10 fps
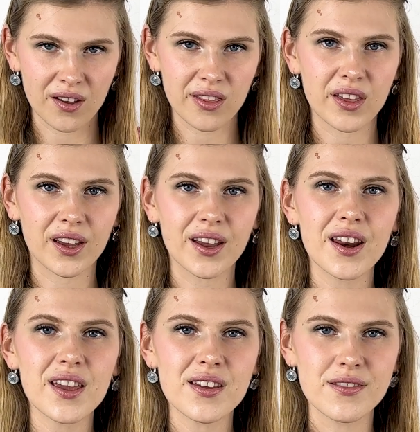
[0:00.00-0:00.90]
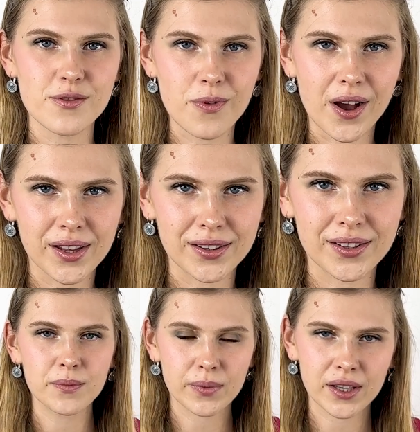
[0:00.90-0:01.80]
the clean
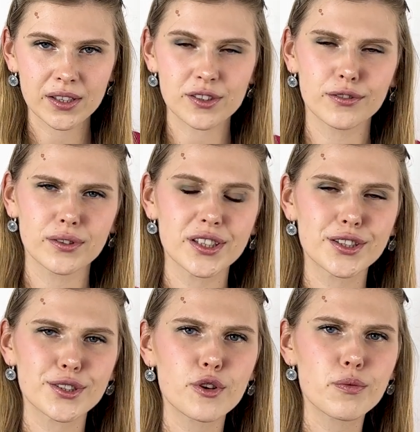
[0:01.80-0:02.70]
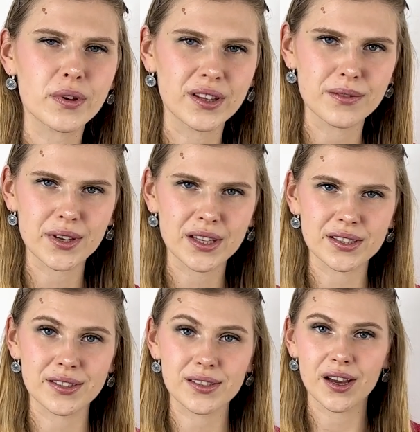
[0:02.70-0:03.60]
one, because only stupid
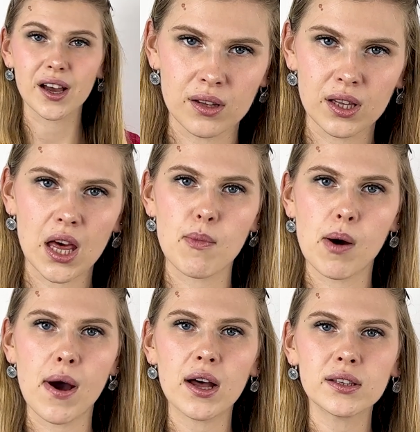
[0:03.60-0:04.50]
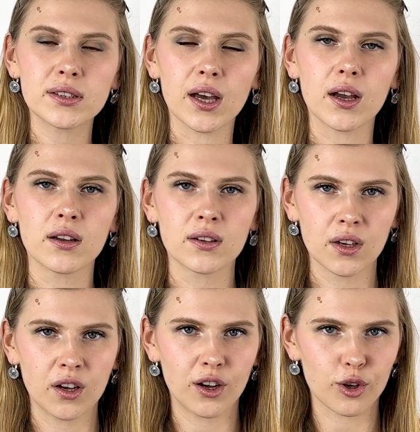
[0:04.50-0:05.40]
mixes a laba manta,
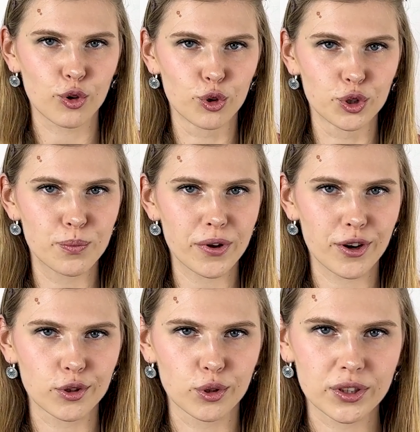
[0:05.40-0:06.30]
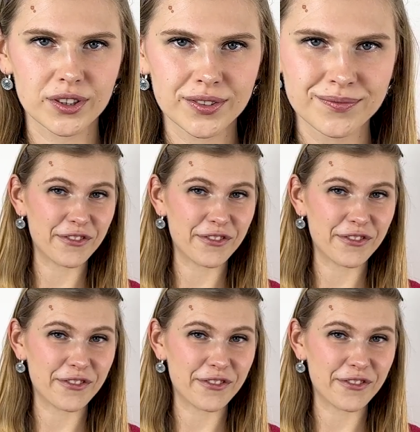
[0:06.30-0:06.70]
a good product.